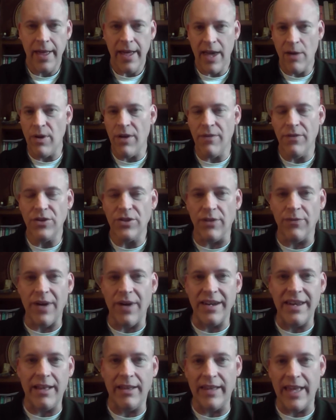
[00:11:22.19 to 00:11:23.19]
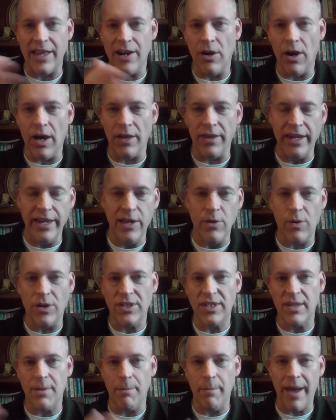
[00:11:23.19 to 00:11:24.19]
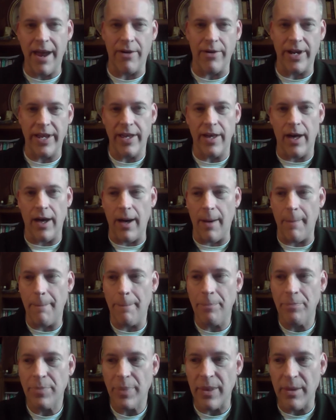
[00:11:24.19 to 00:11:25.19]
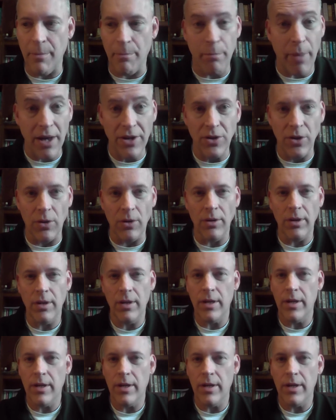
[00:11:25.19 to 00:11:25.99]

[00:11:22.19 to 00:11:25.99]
And we eventually find out later on that he wants to marry Bundle,